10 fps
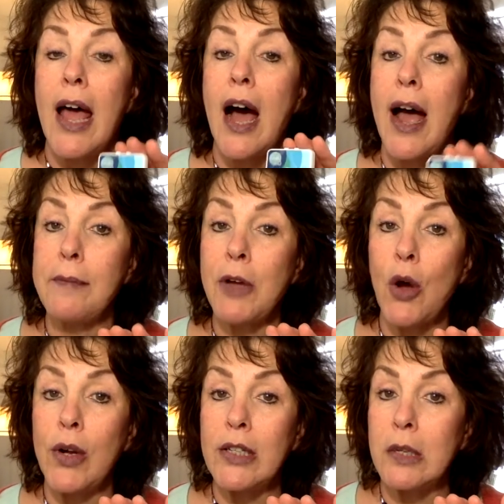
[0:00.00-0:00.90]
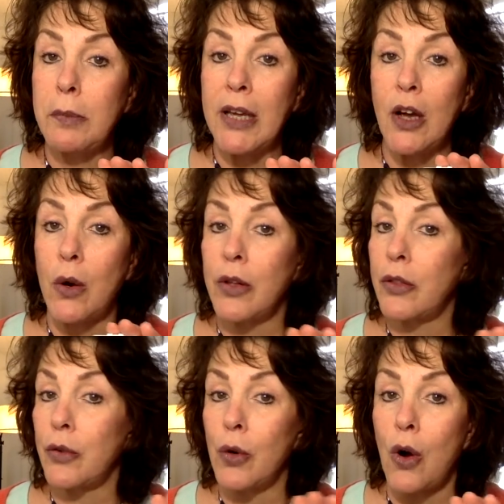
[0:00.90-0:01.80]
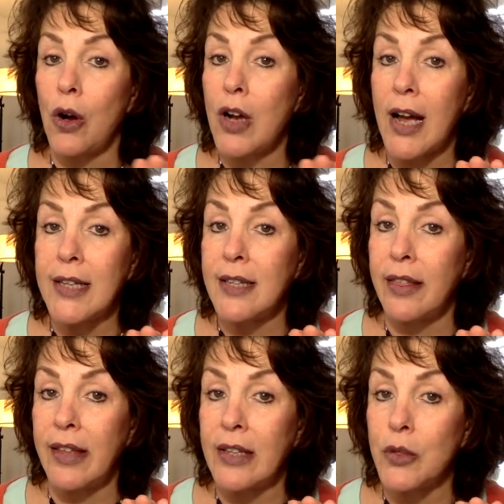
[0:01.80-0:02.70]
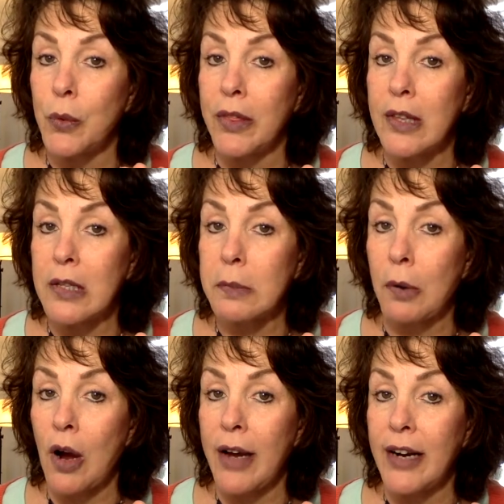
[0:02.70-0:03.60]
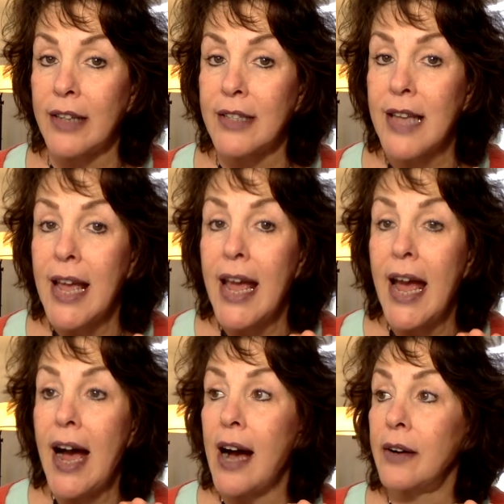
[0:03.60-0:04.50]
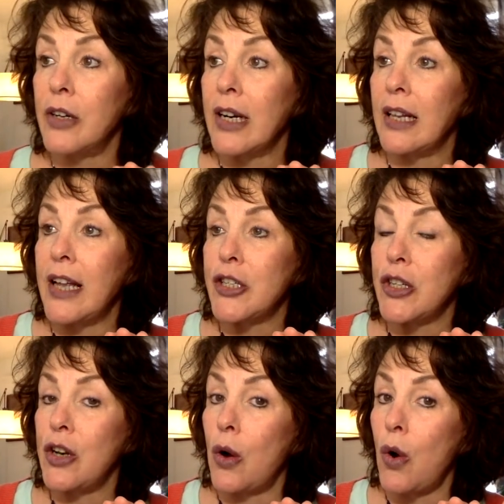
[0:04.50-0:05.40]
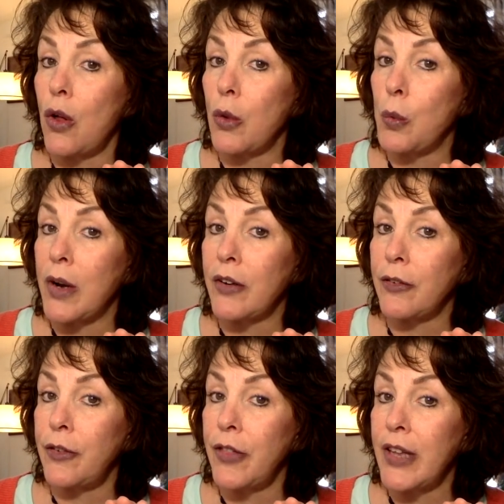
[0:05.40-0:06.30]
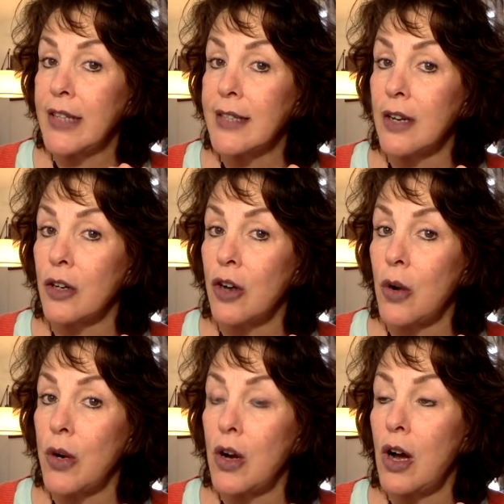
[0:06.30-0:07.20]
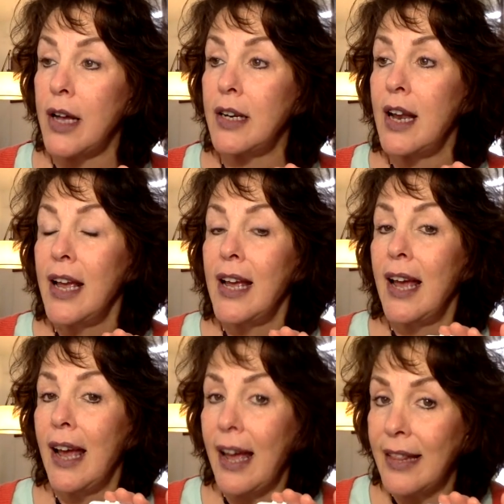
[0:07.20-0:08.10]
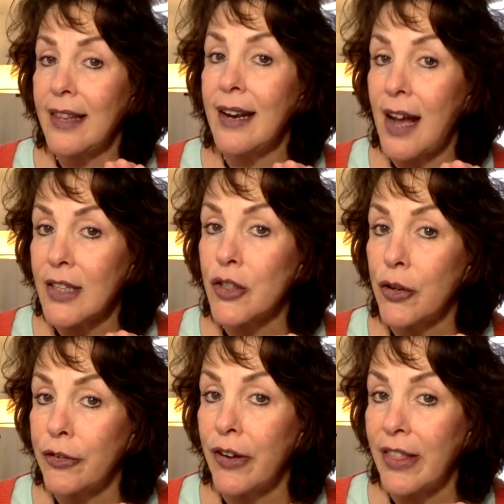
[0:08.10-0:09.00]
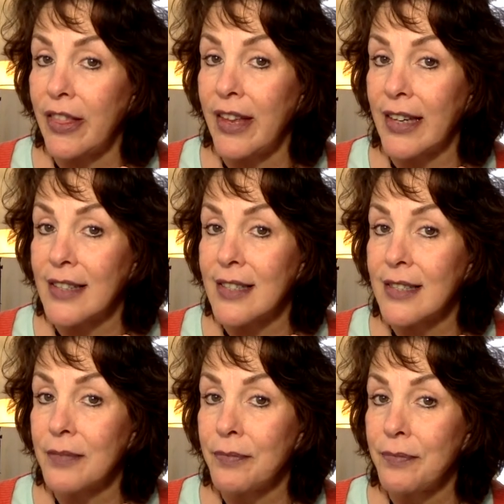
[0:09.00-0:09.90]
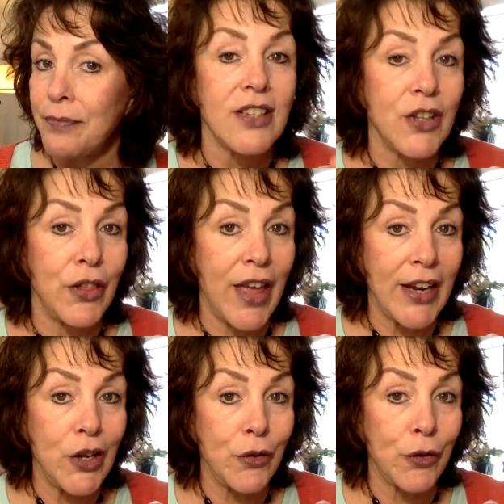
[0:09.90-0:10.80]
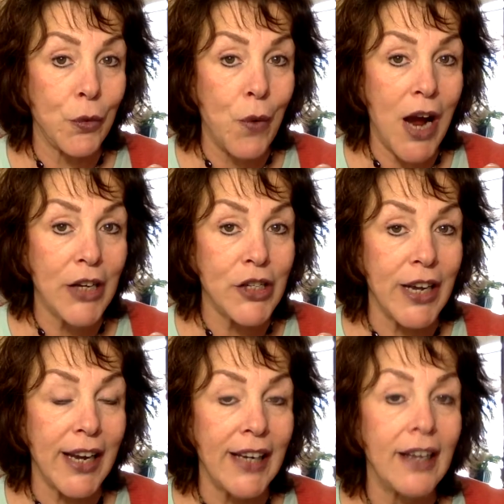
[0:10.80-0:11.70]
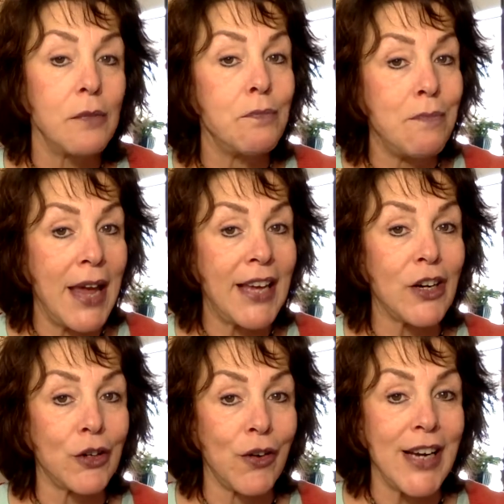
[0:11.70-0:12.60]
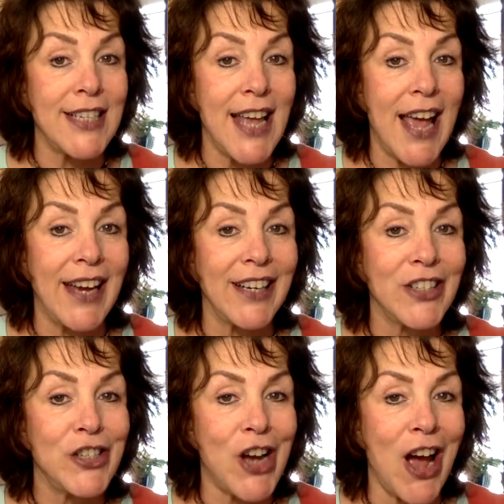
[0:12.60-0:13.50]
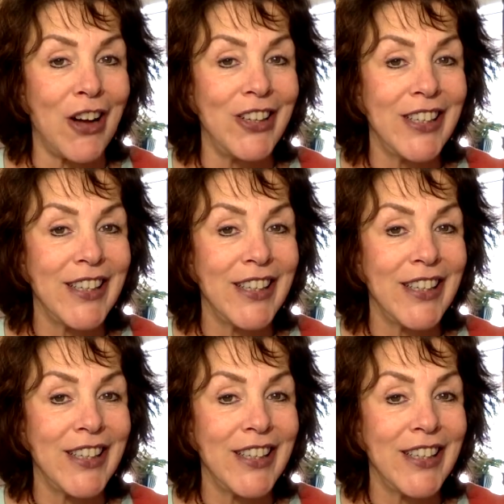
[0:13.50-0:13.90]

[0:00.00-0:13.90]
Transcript: I'm going to be going through all kinds of things with this product. I'm going to let you know all the wonderful things that are going on and the not so fun things. So thank you for watching. Make it a great day. Ciao.